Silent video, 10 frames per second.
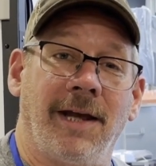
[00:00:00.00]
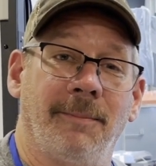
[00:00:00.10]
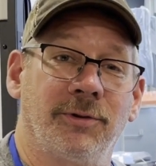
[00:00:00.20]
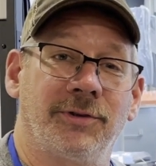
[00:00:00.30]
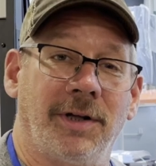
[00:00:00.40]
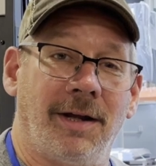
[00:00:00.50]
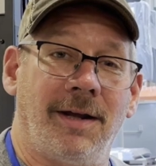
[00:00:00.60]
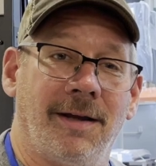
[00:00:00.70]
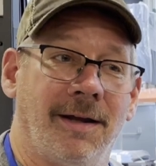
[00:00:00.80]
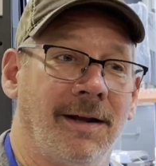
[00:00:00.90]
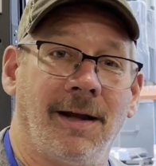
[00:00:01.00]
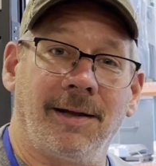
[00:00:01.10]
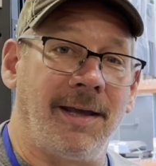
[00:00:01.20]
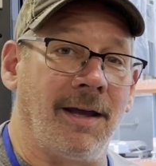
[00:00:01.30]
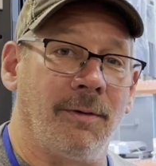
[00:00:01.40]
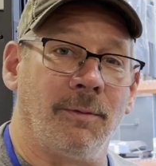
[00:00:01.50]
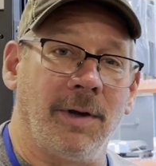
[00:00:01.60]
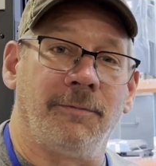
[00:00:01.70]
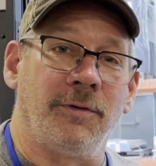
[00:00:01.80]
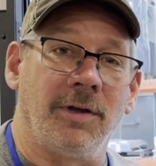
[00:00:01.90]
campers today, and I can't
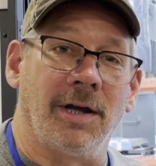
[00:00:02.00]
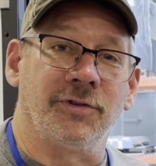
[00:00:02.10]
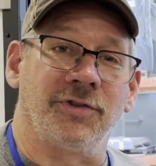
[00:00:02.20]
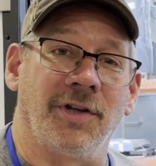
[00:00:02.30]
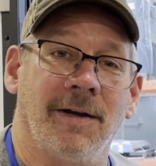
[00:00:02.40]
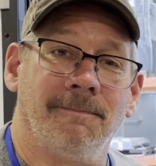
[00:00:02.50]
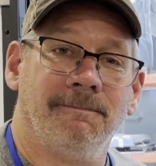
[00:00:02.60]
wait for you guys to see them.